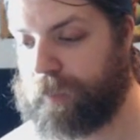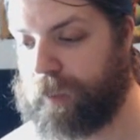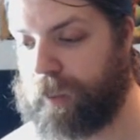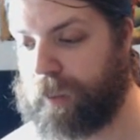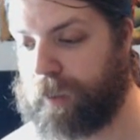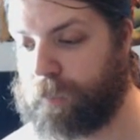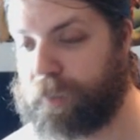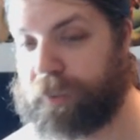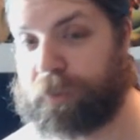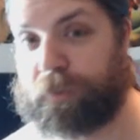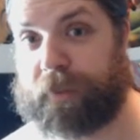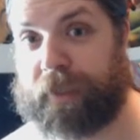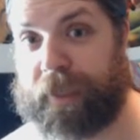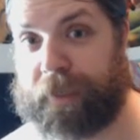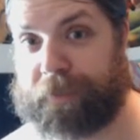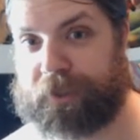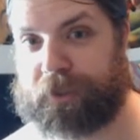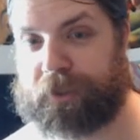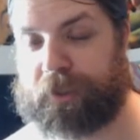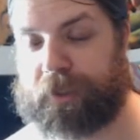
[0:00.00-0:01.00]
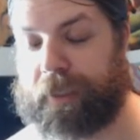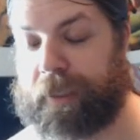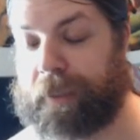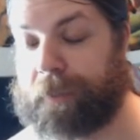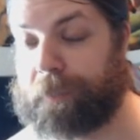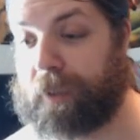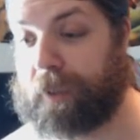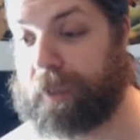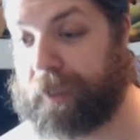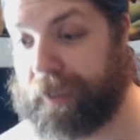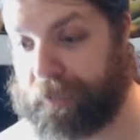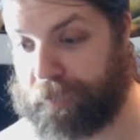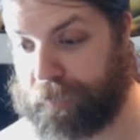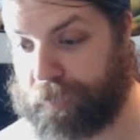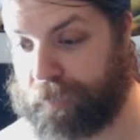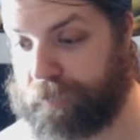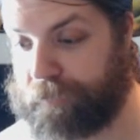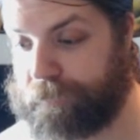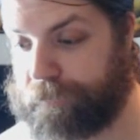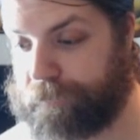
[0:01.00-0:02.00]
when you damage a
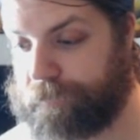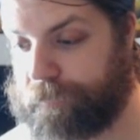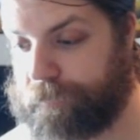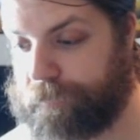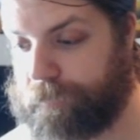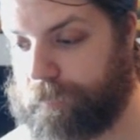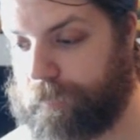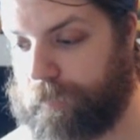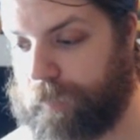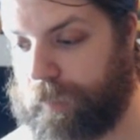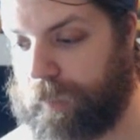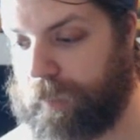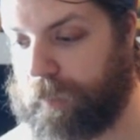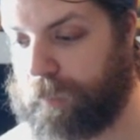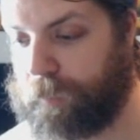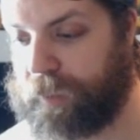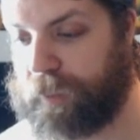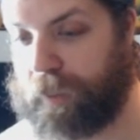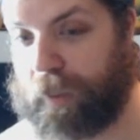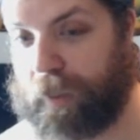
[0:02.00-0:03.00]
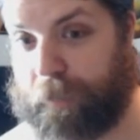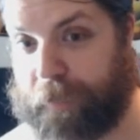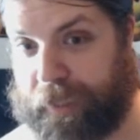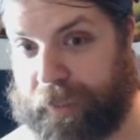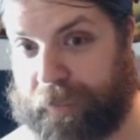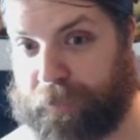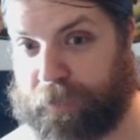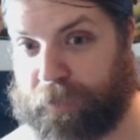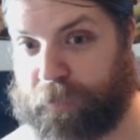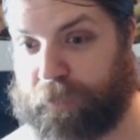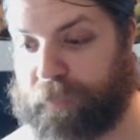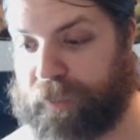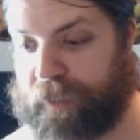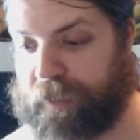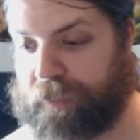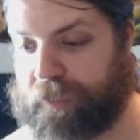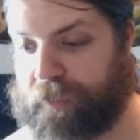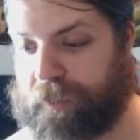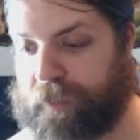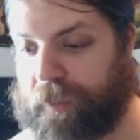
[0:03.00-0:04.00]
player with combat damage from
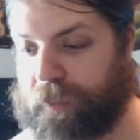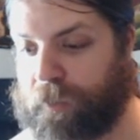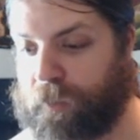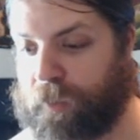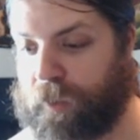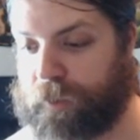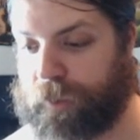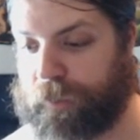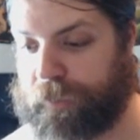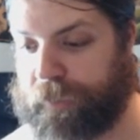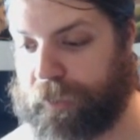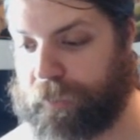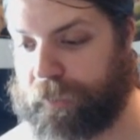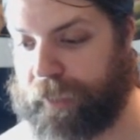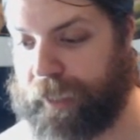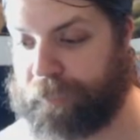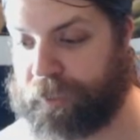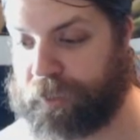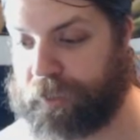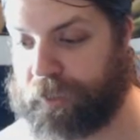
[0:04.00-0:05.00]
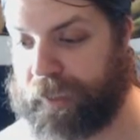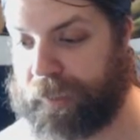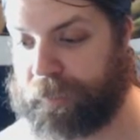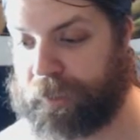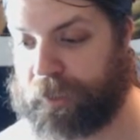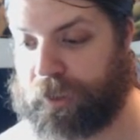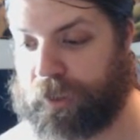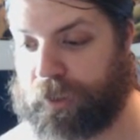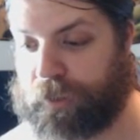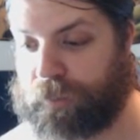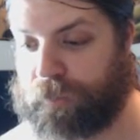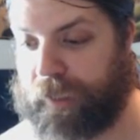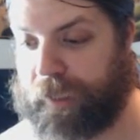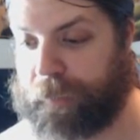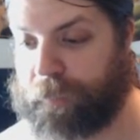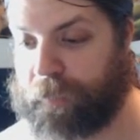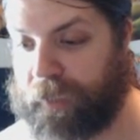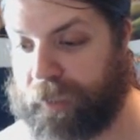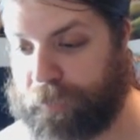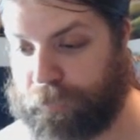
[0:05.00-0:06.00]
this, you also deal that much damage to
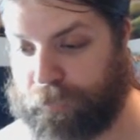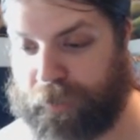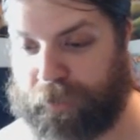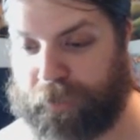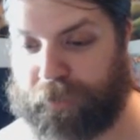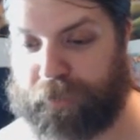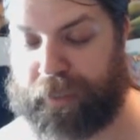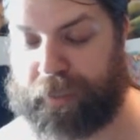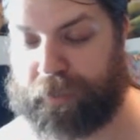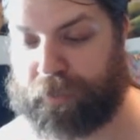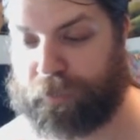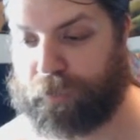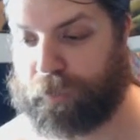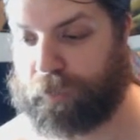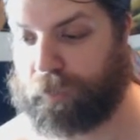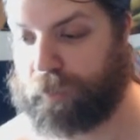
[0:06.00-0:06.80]
a planeswalker they control